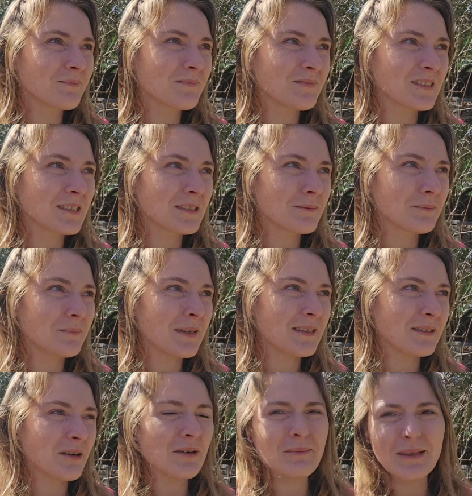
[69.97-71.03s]
spent
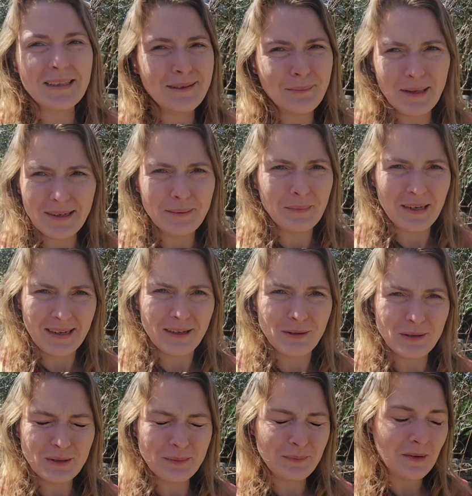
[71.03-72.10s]
all the money buying my
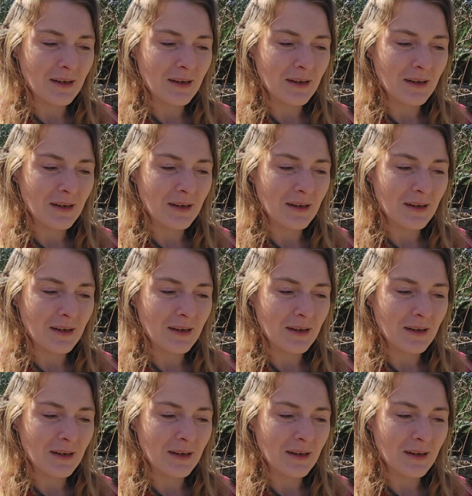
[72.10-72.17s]
house,